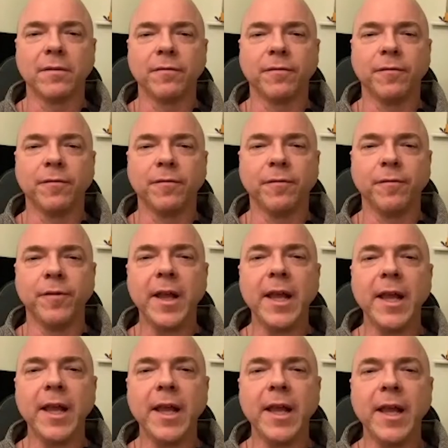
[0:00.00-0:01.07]
fairly
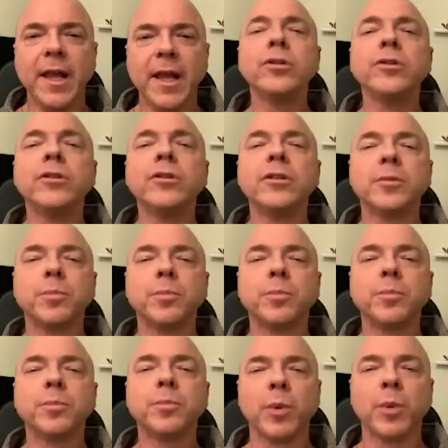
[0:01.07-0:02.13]
decent to good
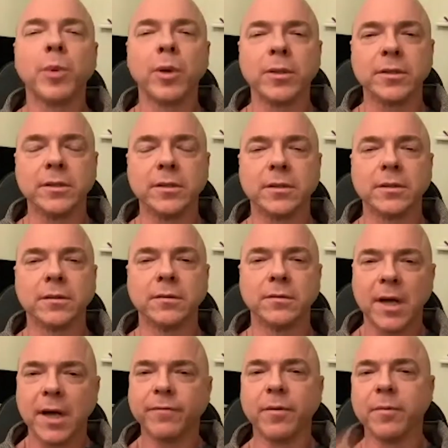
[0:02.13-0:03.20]
responses
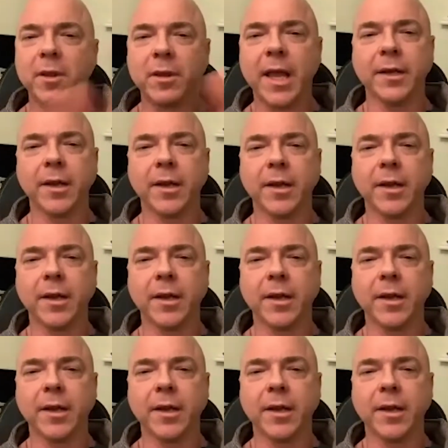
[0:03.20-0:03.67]
right from the get-go.